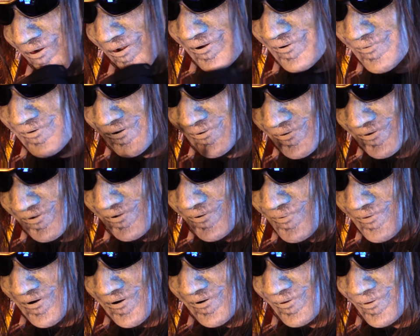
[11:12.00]
coming up to this
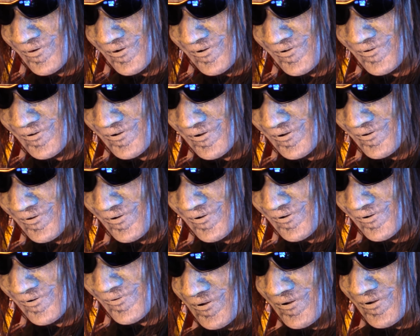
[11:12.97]
mountain range that I
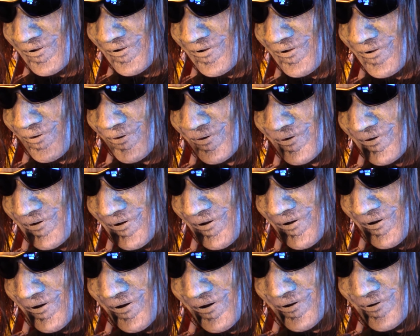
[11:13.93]
saw, and then
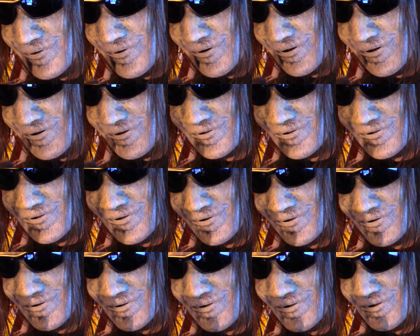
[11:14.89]
the highway
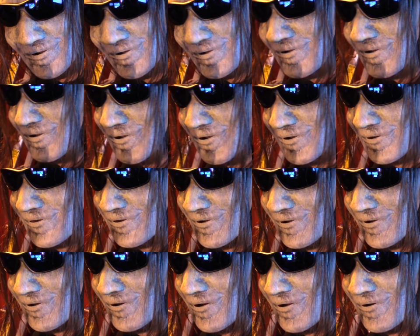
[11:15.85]
turned, and then I
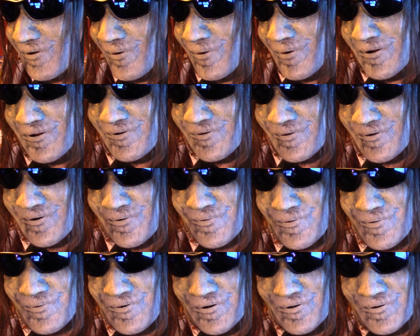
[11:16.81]
started heading away from
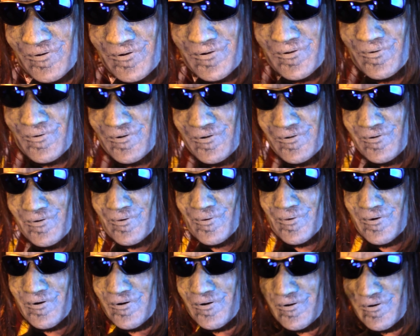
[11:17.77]
him, and I was thinking, well, this is
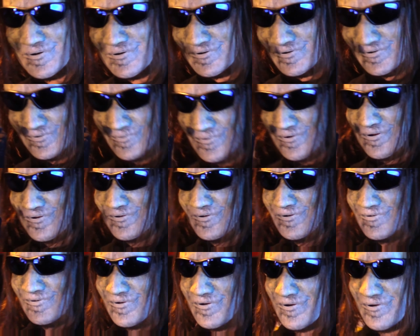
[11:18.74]
weird. I didn't expect
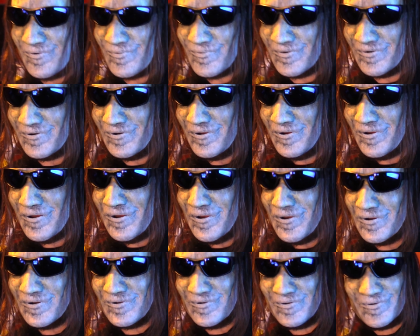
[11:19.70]
this to happen,
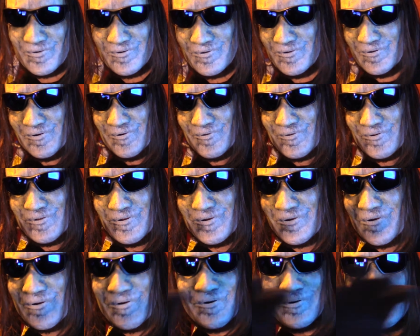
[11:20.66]
because everything
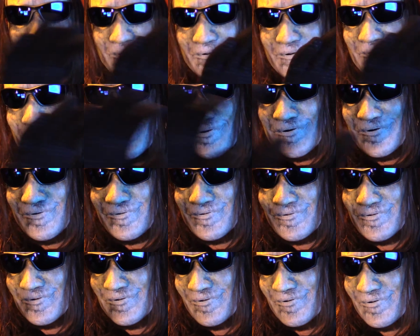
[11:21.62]
kind of cleared off
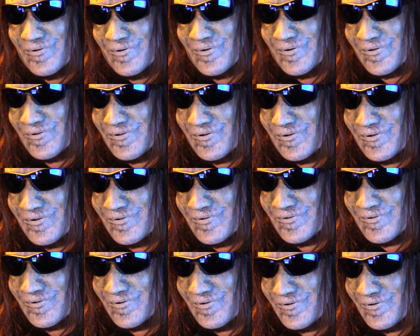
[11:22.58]
to the
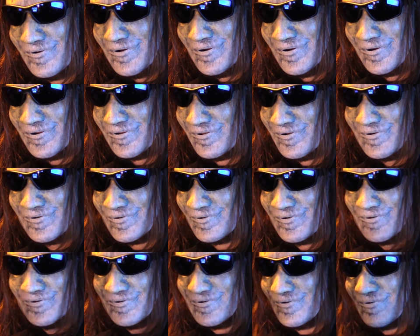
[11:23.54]
northeast, and I thought
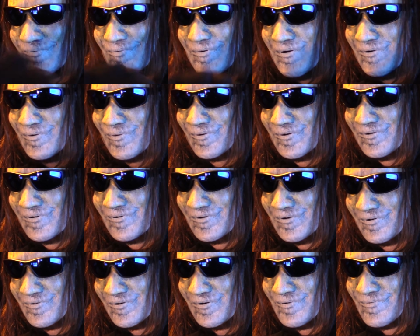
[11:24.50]
sure that the mountain range
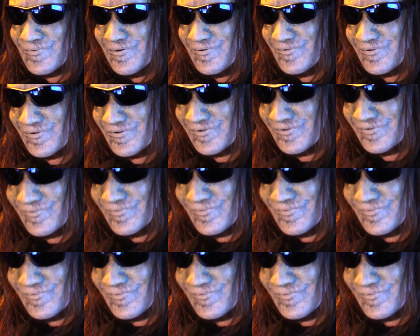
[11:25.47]
covered up everything.